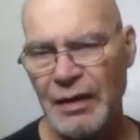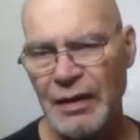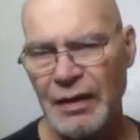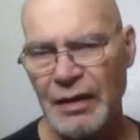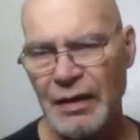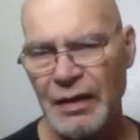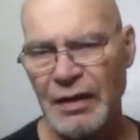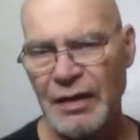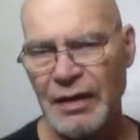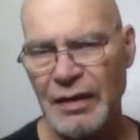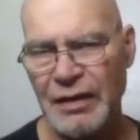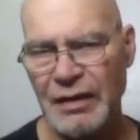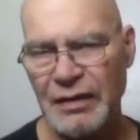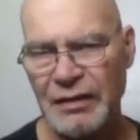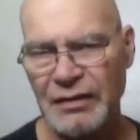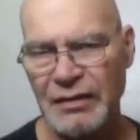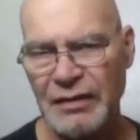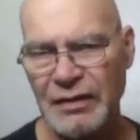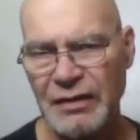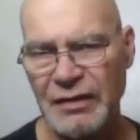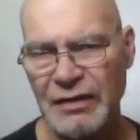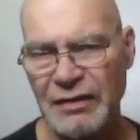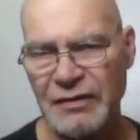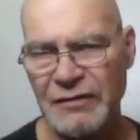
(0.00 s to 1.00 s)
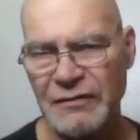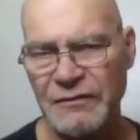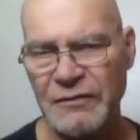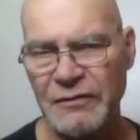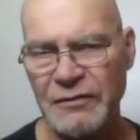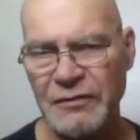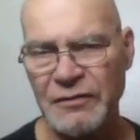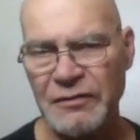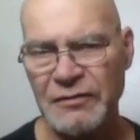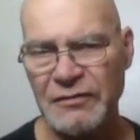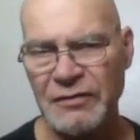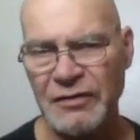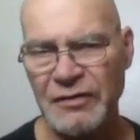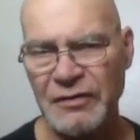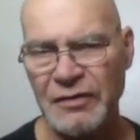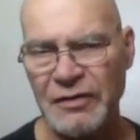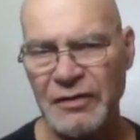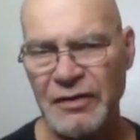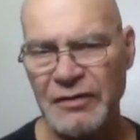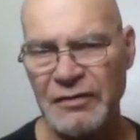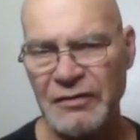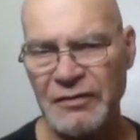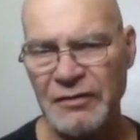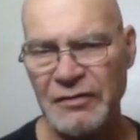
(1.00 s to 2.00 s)
And then as far as our
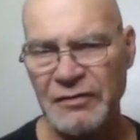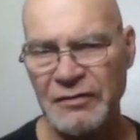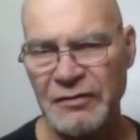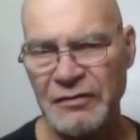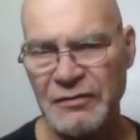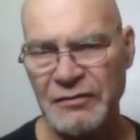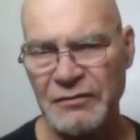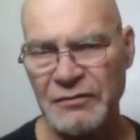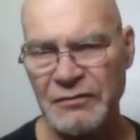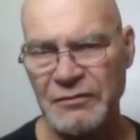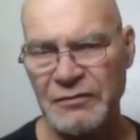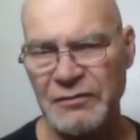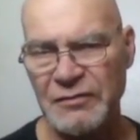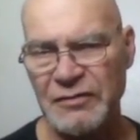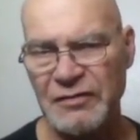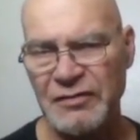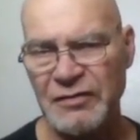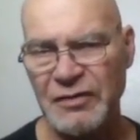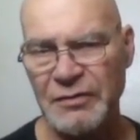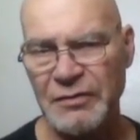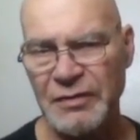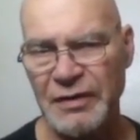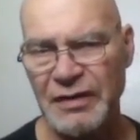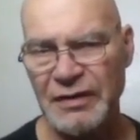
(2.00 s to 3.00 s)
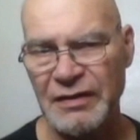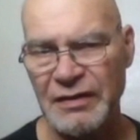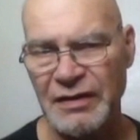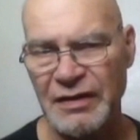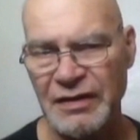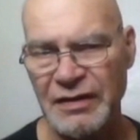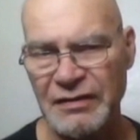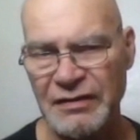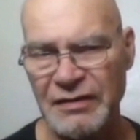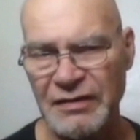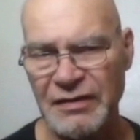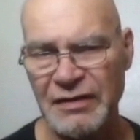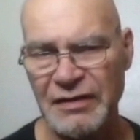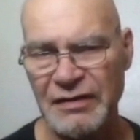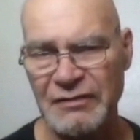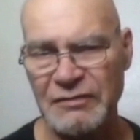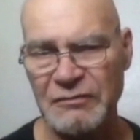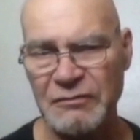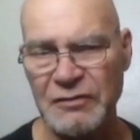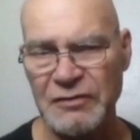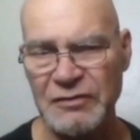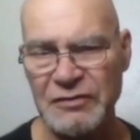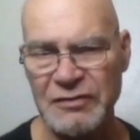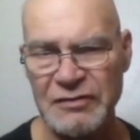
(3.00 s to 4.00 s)
other sub-headline text,
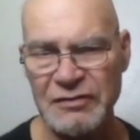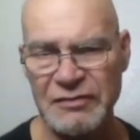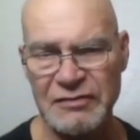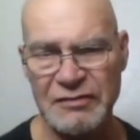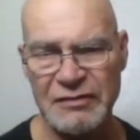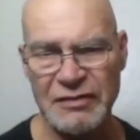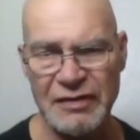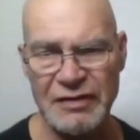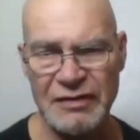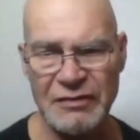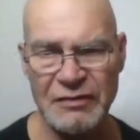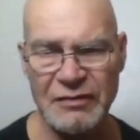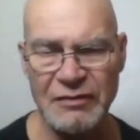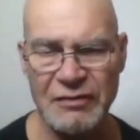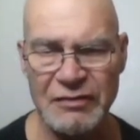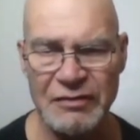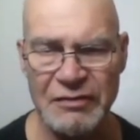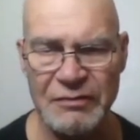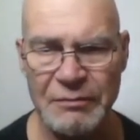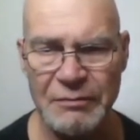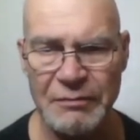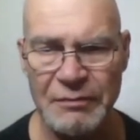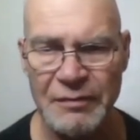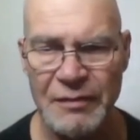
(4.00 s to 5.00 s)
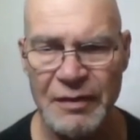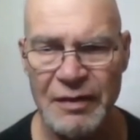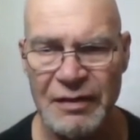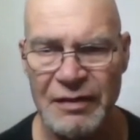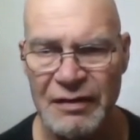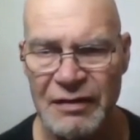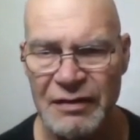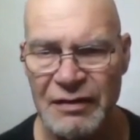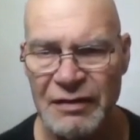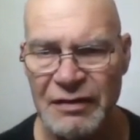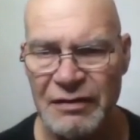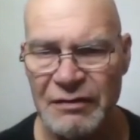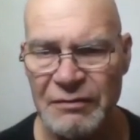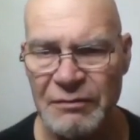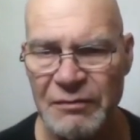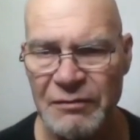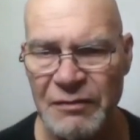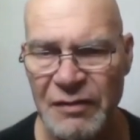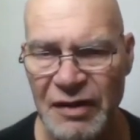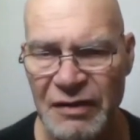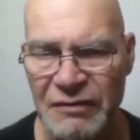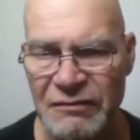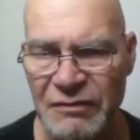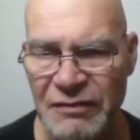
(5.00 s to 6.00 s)
we're just not going to
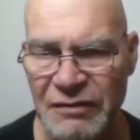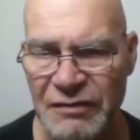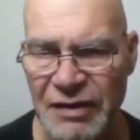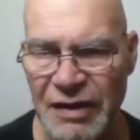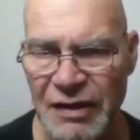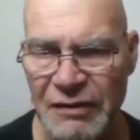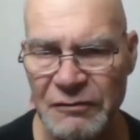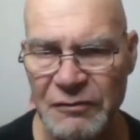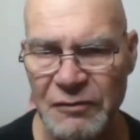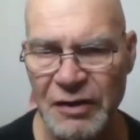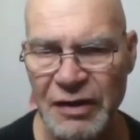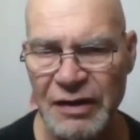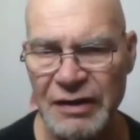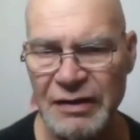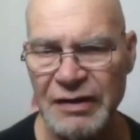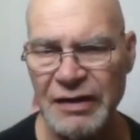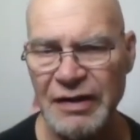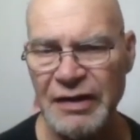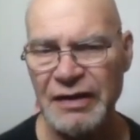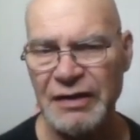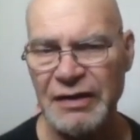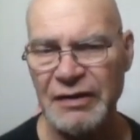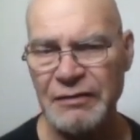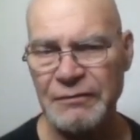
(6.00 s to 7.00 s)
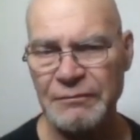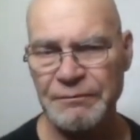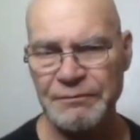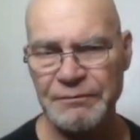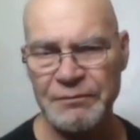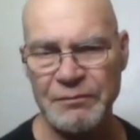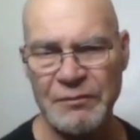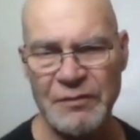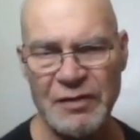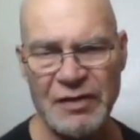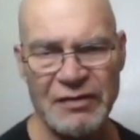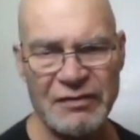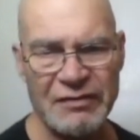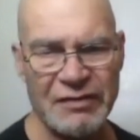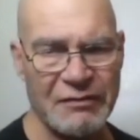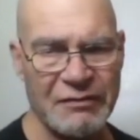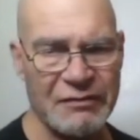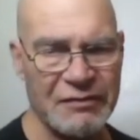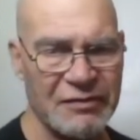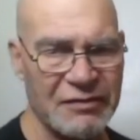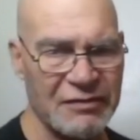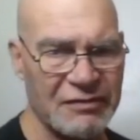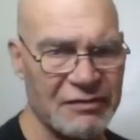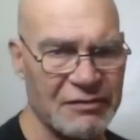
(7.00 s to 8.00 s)
mess with that right now, because that would
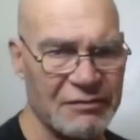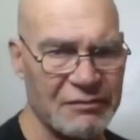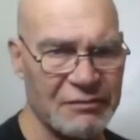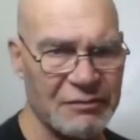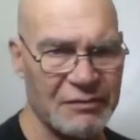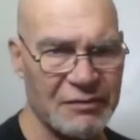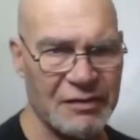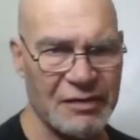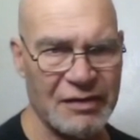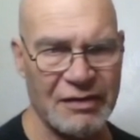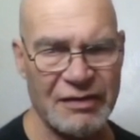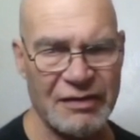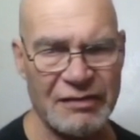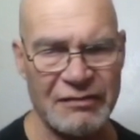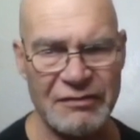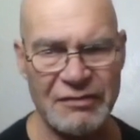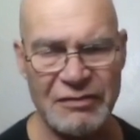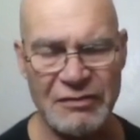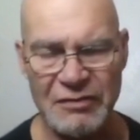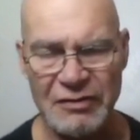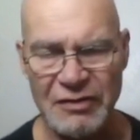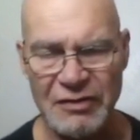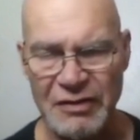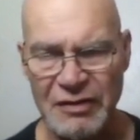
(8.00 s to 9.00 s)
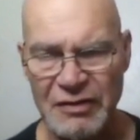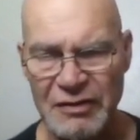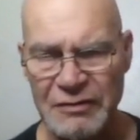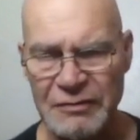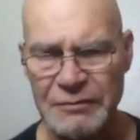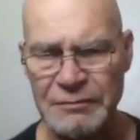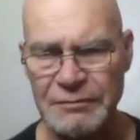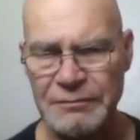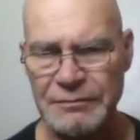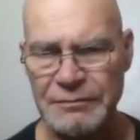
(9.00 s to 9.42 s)
just take too long.